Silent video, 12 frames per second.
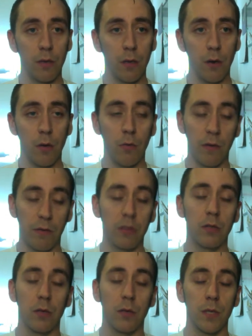If the
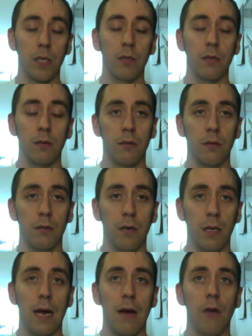circumstances
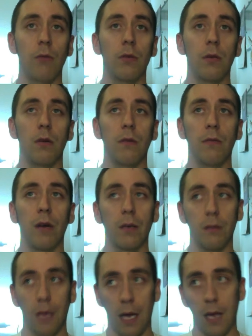allow. If
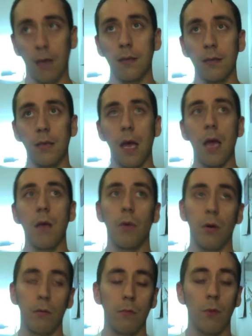I can't escape
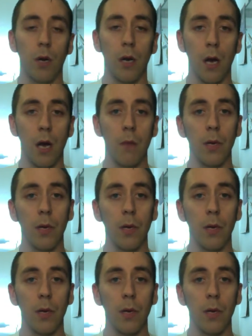or whatnot.